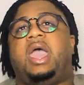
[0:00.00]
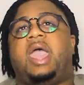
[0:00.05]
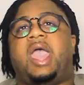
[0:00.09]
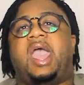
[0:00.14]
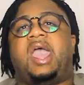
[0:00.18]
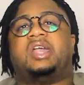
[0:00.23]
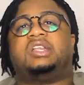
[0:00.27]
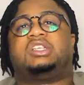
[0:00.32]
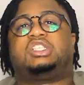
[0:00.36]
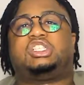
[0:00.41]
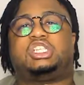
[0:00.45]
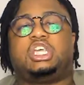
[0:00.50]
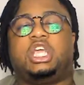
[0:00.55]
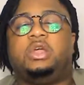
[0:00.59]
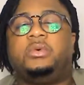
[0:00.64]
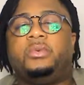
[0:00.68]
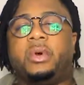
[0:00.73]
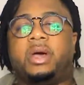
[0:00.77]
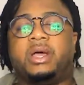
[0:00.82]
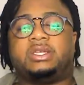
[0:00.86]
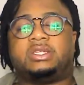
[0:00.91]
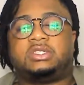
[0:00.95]
and
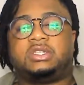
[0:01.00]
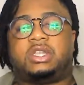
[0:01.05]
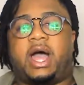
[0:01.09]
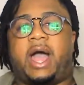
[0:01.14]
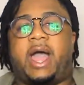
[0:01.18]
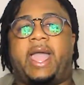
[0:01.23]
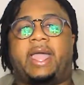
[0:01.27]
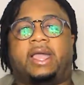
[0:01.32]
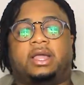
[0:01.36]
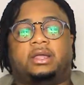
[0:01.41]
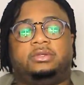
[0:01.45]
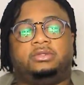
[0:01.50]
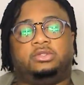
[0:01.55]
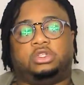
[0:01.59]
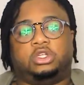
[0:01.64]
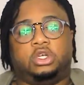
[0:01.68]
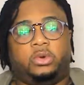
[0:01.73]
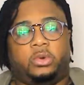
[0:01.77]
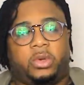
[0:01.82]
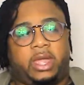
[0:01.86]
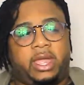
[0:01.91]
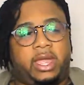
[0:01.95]
she was like
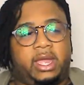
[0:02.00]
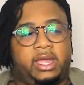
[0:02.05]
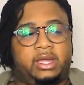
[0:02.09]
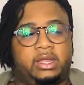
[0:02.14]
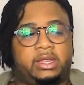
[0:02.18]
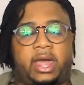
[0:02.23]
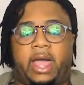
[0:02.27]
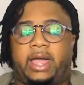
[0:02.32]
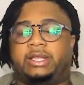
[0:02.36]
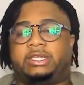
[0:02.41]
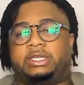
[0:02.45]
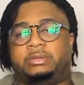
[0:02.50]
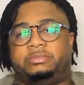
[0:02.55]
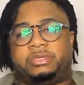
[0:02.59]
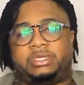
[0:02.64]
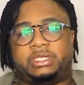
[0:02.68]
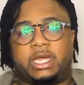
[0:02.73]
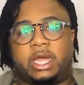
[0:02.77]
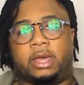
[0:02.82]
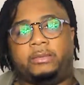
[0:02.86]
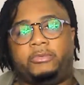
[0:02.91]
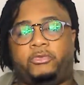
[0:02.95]
doing like some
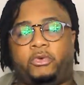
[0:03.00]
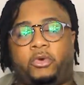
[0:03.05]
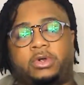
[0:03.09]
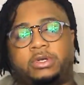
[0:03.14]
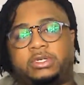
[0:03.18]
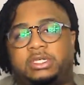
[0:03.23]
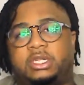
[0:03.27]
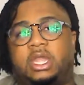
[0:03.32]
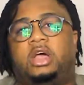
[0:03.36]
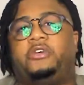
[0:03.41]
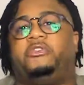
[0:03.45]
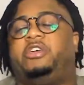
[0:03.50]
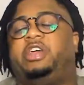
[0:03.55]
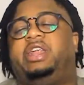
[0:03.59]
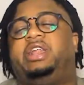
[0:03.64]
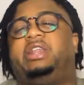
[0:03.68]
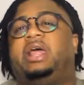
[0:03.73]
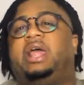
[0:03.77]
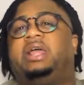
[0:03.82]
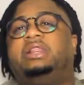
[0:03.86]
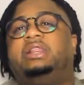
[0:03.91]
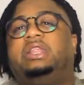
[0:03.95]
Sim 4 stuff
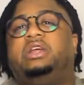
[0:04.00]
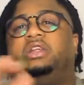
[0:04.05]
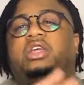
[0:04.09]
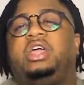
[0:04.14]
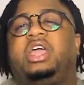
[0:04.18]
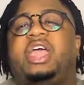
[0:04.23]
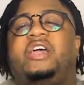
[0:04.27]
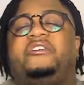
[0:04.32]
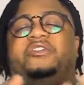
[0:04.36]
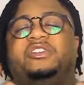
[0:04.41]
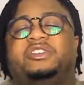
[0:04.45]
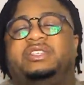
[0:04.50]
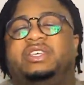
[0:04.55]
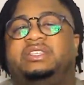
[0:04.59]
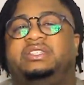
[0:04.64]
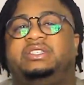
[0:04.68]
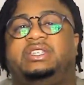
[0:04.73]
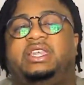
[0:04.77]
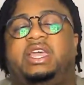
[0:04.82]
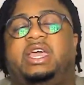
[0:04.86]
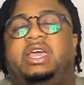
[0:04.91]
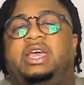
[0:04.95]
and like literally ever
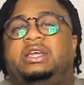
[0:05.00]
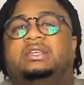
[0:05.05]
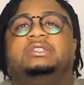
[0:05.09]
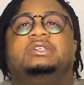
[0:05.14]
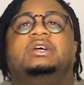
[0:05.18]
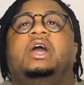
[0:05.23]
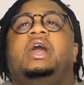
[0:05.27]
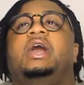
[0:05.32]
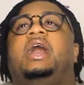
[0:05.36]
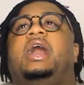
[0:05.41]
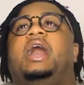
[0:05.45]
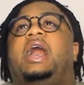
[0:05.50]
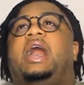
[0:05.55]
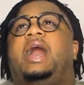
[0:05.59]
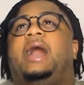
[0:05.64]
since then um,